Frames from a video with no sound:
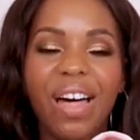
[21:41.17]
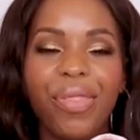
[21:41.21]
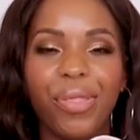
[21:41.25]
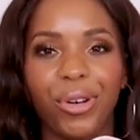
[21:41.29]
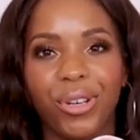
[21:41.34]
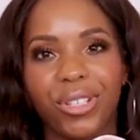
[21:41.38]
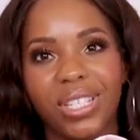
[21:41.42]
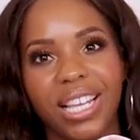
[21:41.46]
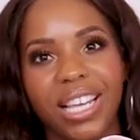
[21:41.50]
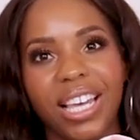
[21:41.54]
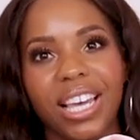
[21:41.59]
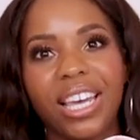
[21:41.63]

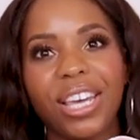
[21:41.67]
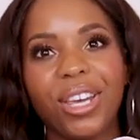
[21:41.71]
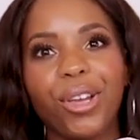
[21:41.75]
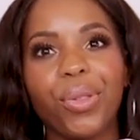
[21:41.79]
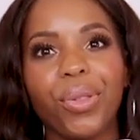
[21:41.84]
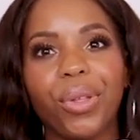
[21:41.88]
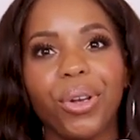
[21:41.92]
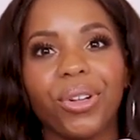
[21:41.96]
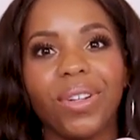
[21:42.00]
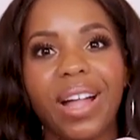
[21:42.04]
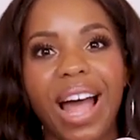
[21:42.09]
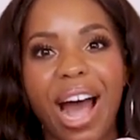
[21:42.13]
There's like a cute
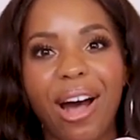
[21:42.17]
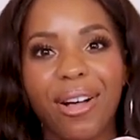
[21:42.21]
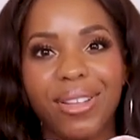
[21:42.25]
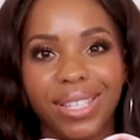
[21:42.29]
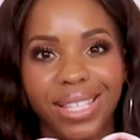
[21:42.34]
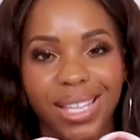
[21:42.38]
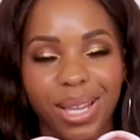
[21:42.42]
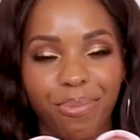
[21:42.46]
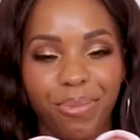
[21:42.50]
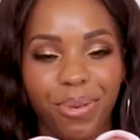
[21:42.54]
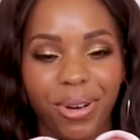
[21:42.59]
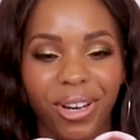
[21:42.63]
little house
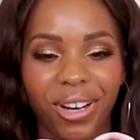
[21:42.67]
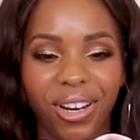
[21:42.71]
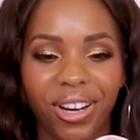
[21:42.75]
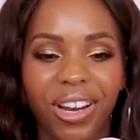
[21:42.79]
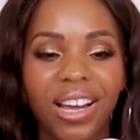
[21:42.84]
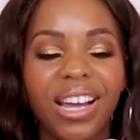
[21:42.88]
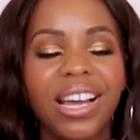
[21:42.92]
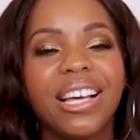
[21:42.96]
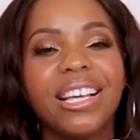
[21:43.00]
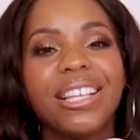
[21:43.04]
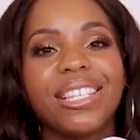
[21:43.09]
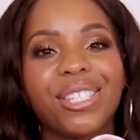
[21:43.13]
slipper,
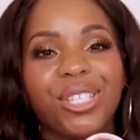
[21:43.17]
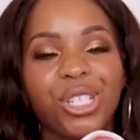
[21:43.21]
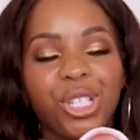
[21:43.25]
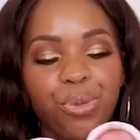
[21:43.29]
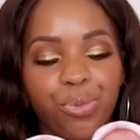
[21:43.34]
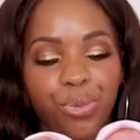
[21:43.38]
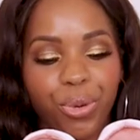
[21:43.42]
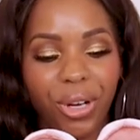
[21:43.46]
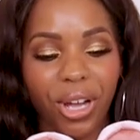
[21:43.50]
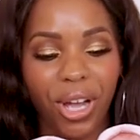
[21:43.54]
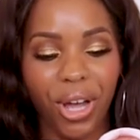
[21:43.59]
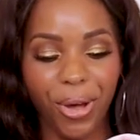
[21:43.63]

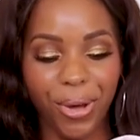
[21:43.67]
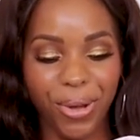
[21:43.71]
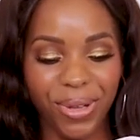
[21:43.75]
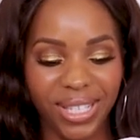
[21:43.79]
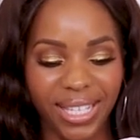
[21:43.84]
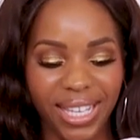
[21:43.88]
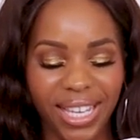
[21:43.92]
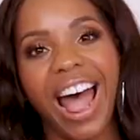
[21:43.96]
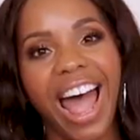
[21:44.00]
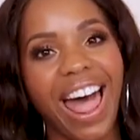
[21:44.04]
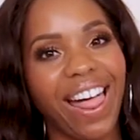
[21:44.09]
super cozy.